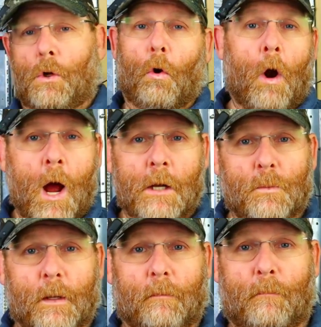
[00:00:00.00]
garage
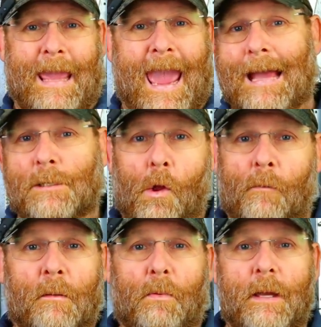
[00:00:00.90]
with gas all
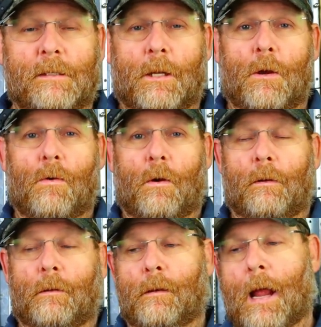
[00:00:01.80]
over the place, you
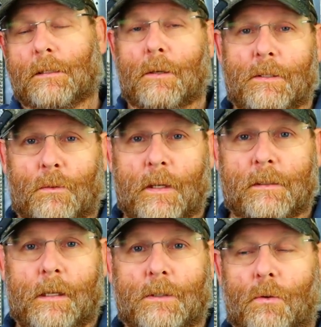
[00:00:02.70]
know, not so much a
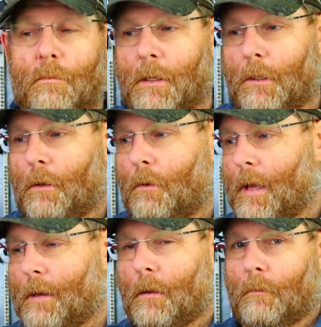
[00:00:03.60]
residential, but, you know,
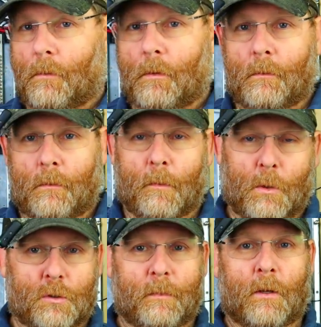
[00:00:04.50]
like a
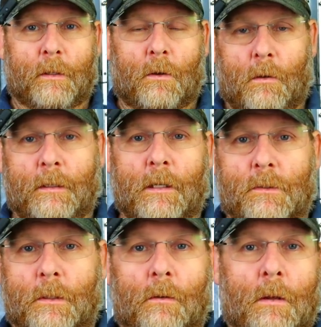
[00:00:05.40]
commercial building or
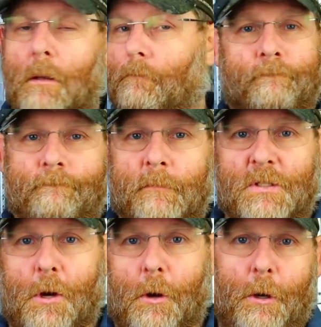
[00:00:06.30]
industrial, it's
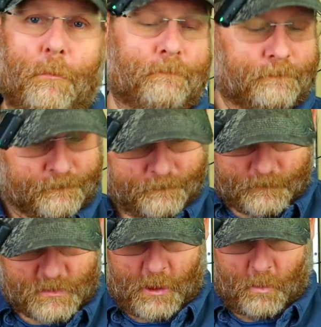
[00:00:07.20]
a no-go.
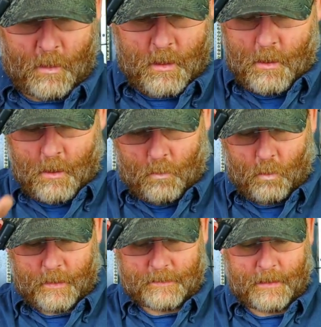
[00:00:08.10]
So
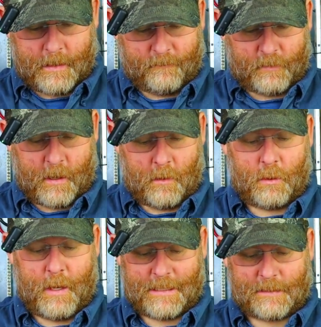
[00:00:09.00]
we're going to say never there.
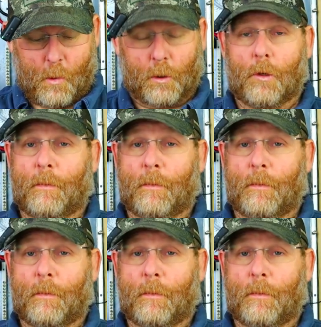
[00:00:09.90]
You can't support